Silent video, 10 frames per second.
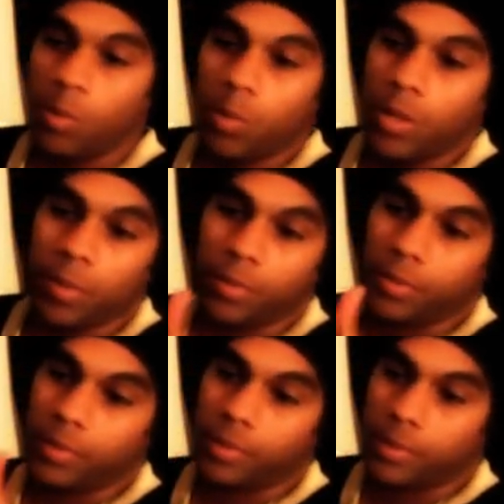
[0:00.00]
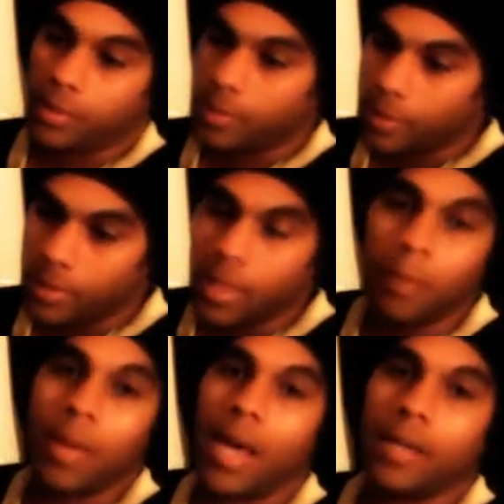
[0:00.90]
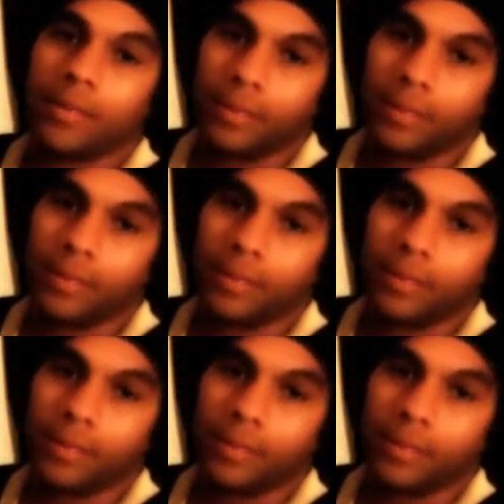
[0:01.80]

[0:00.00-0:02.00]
we come back